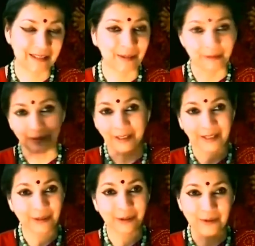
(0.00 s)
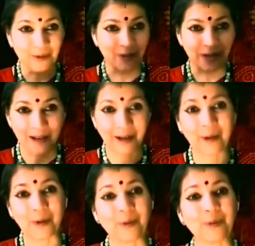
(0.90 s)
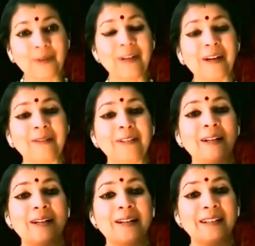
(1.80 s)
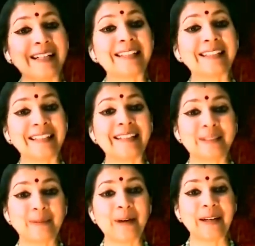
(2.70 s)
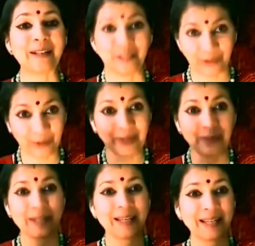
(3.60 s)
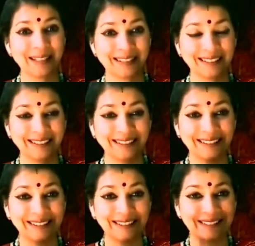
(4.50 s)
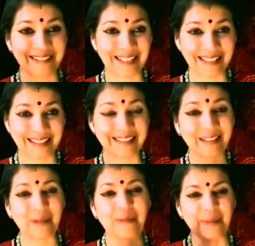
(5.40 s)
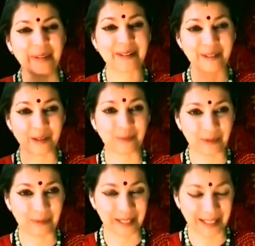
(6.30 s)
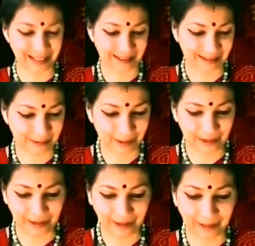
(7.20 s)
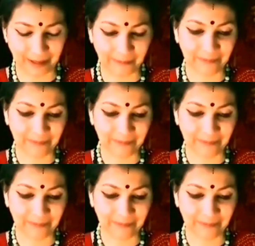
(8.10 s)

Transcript: Now we know how Ravana gets killed by a human being, right? A mere human being, Lord Rama.